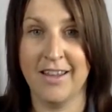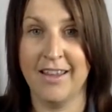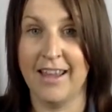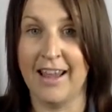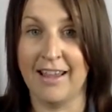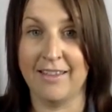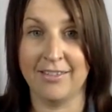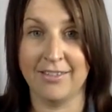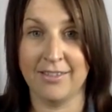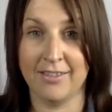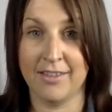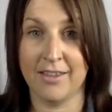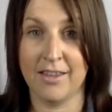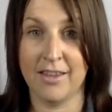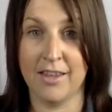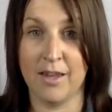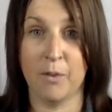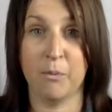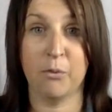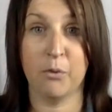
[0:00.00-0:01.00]
at
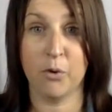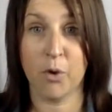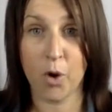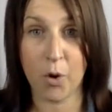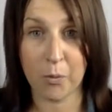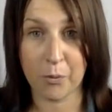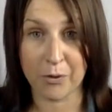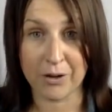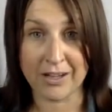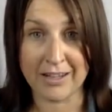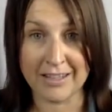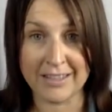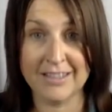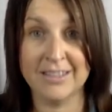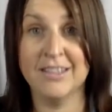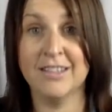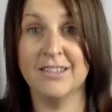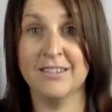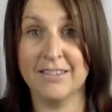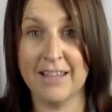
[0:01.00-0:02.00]
the appropriate
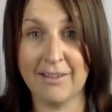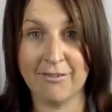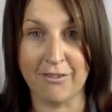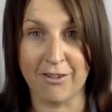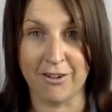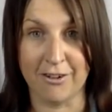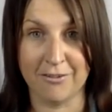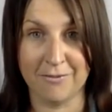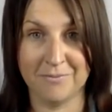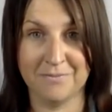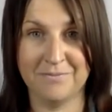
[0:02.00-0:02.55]
level.